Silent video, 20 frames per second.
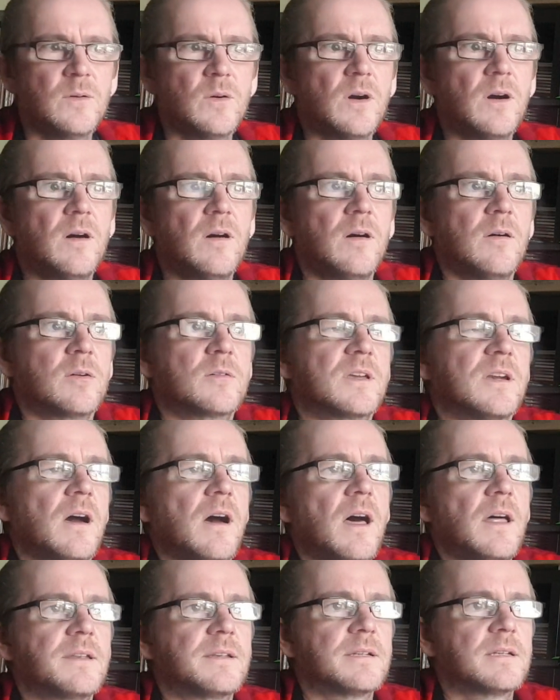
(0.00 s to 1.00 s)
oh
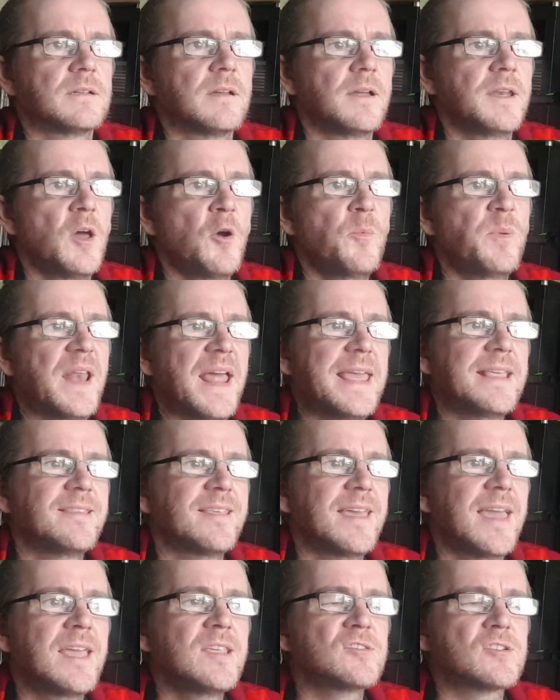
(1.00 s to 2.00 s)
God, I know Playing
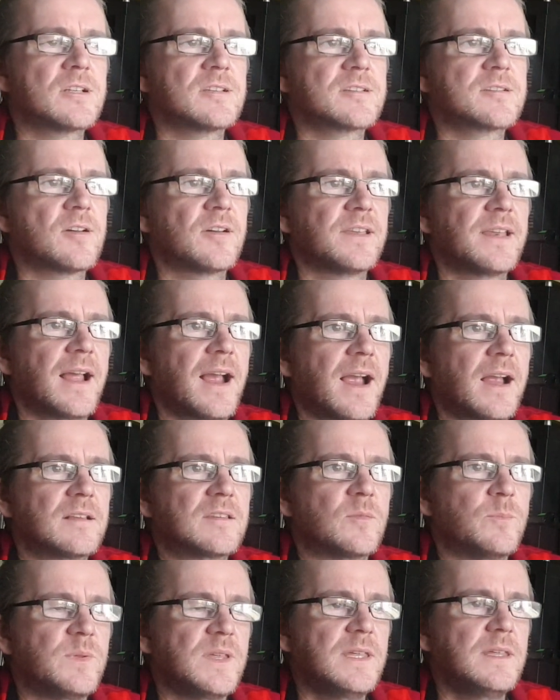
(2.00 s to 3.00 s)
the Angel is kind of
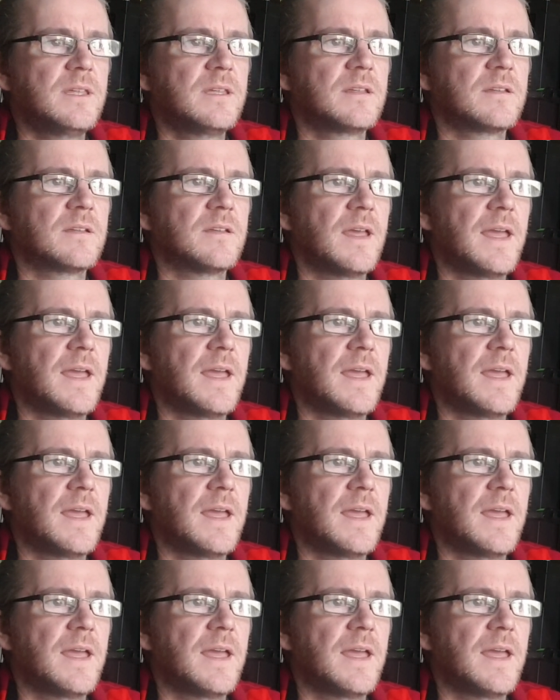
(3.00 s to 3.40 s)
hard to beat.